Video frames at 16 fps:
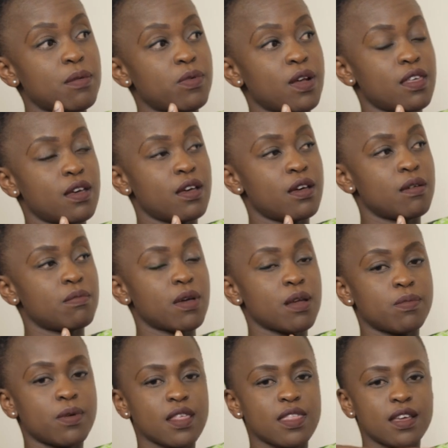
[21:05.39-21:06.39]
brother. My
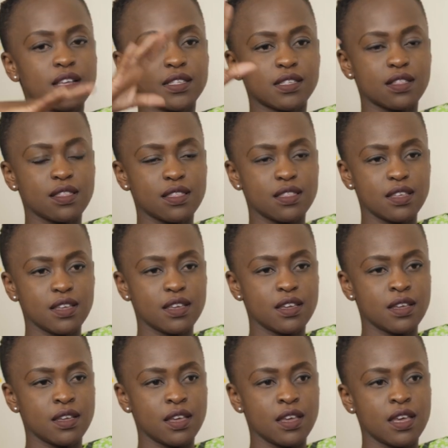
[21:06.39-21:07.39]
brother is in
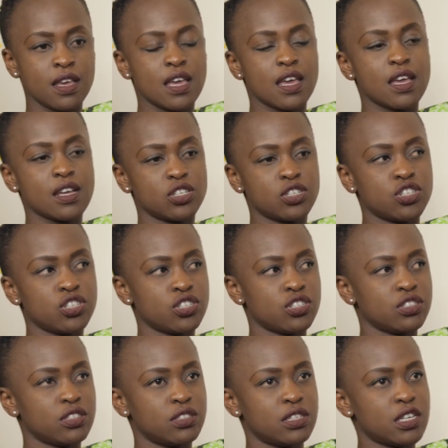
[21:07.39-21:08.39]
the
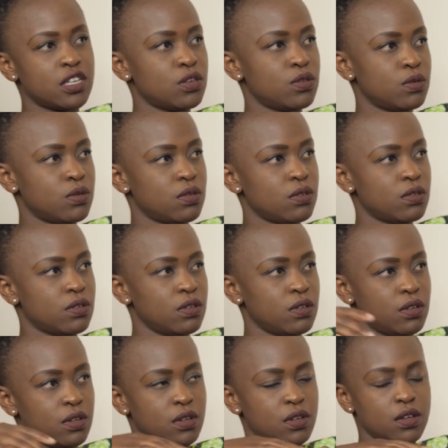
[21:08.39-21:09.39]
HDU. Mm.
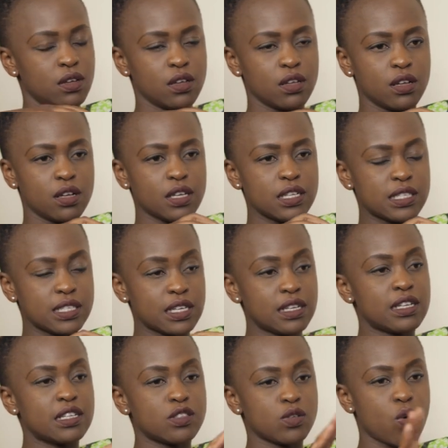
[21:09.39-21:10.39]
He's
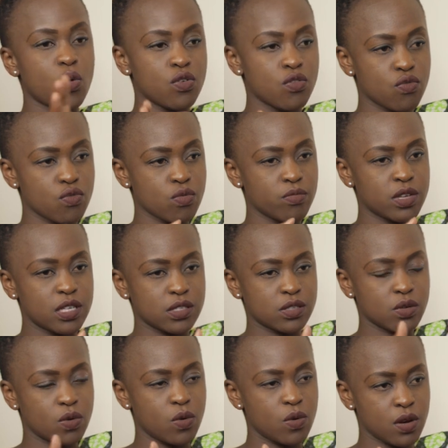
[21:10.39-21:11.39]
in his own room,
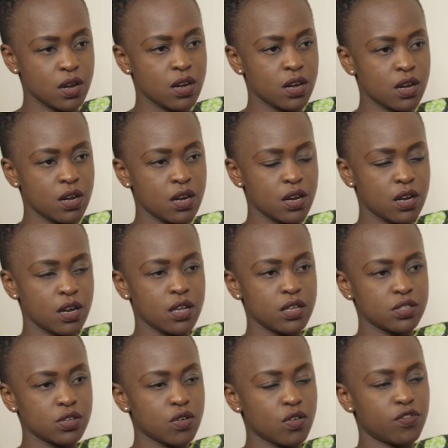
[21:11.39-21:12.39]
his own
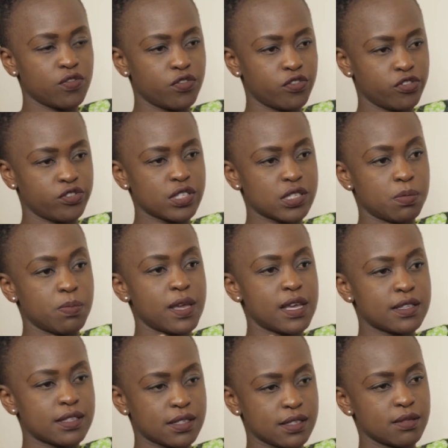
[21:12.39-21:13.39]
sort of
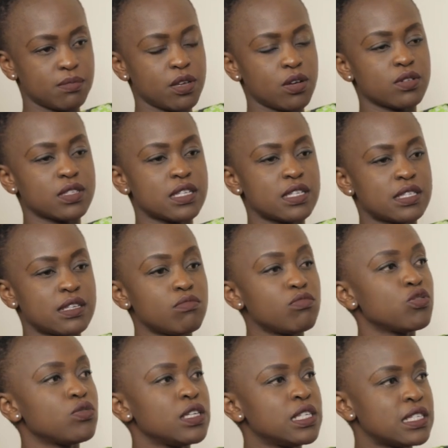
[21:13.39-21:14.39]
space, mm, because his
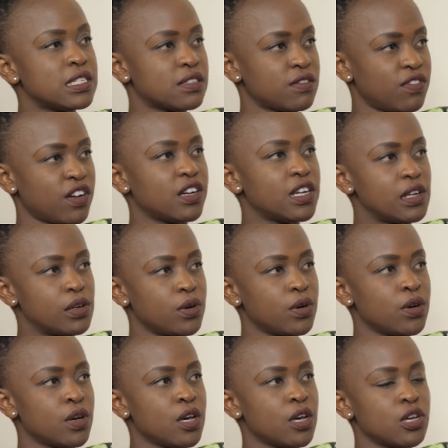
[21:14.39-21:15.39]
immunity is very
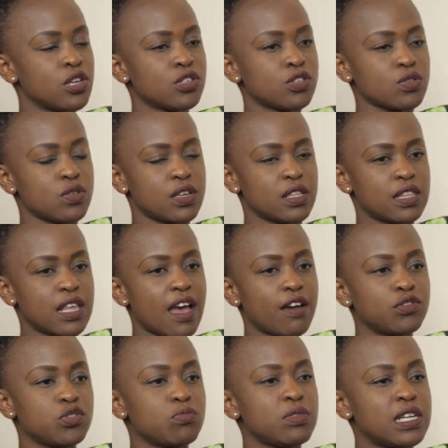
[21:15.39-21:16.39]
low. Mm. So they
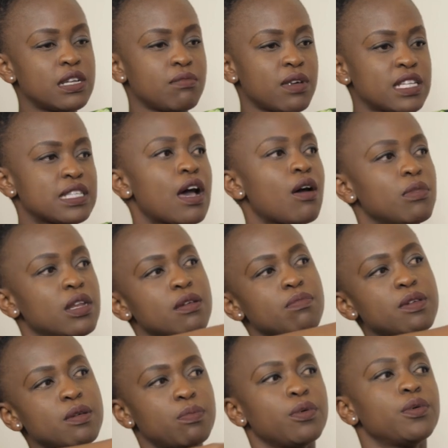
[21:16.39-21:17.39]
have to minimize how many
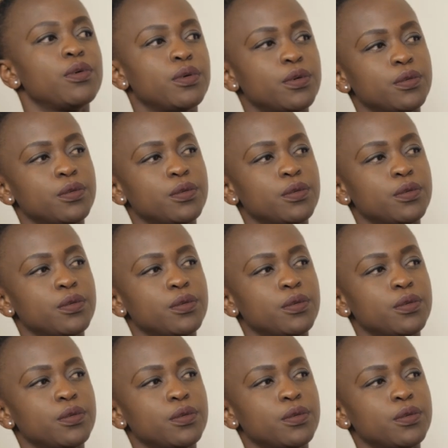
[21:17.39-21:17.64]
people.